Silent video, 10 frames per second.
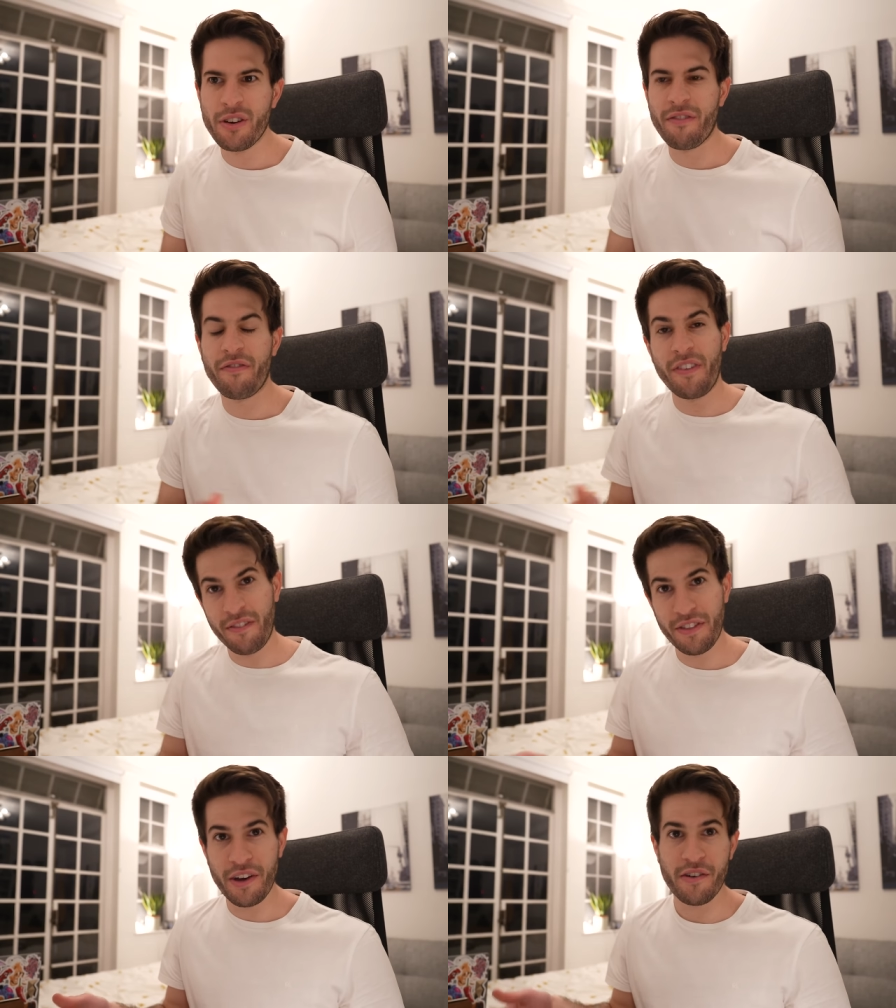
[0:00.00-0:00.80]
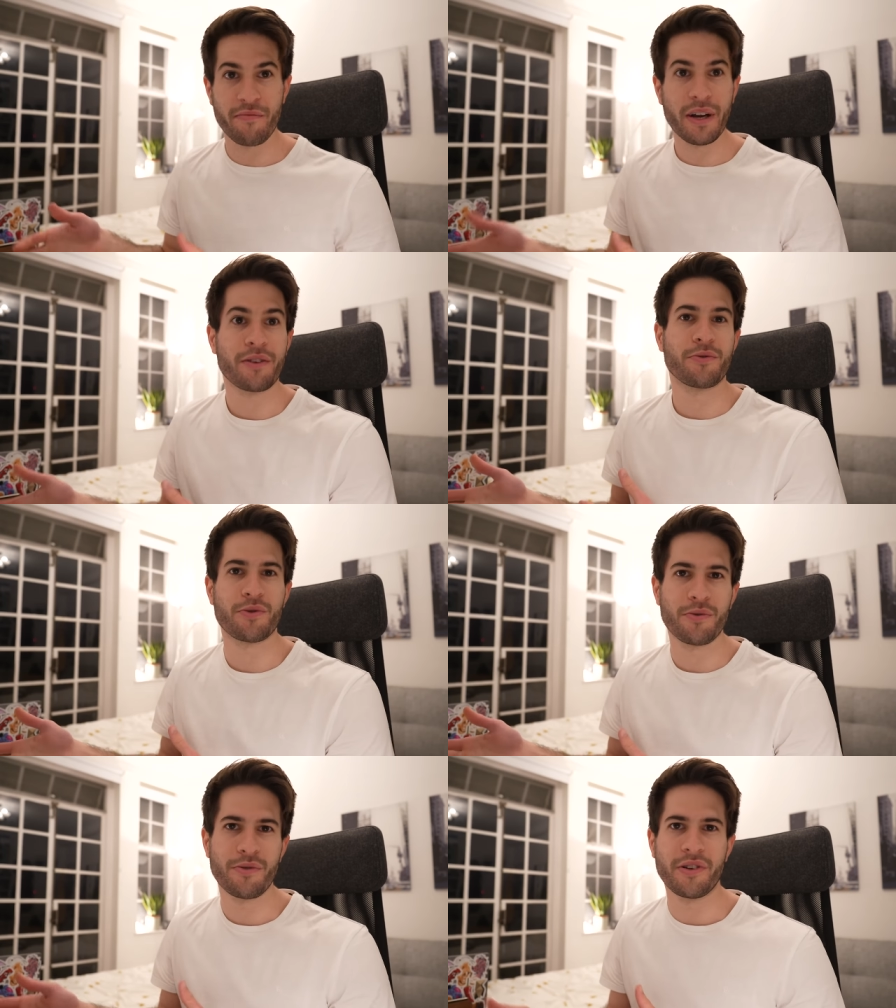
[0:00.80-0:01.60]
in fifth year of medical
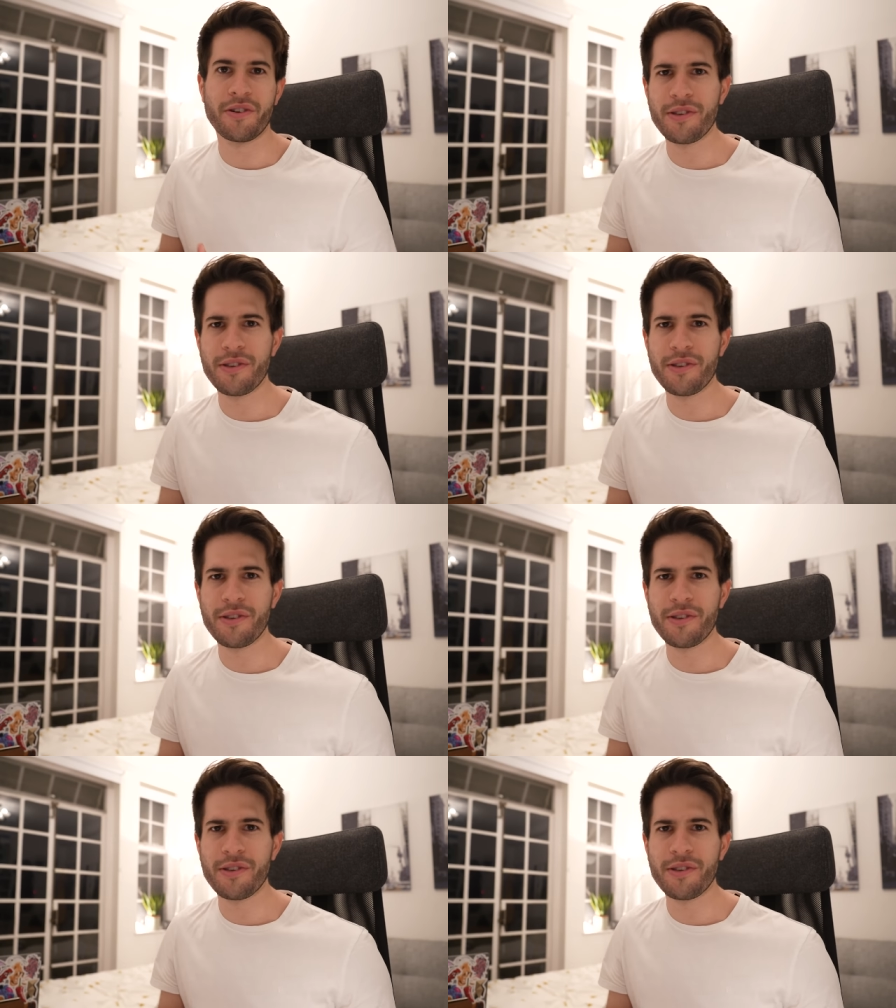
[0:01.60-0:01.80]
school. You know,